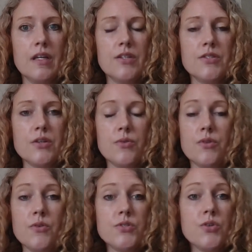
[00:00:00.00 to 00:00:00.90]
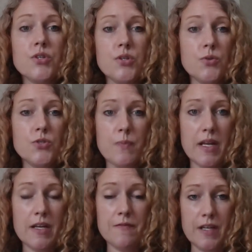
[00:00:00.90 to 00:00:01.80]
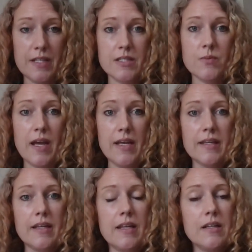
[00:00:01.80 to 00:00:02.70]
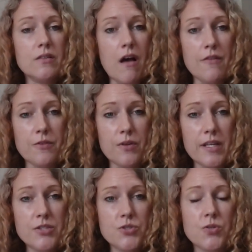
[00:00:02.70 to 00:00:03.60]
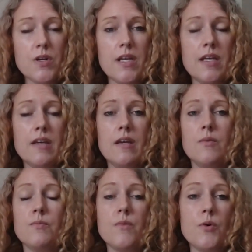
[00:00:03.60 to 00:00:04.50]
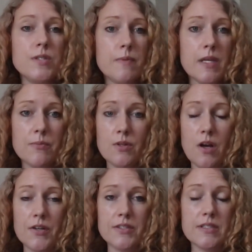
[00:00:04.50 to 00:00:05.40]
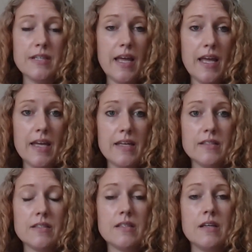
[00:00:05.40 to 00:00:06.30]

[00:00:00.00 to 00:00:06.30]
So those are huge benefits, right? Getting a lawful entry. Most people aren't detained.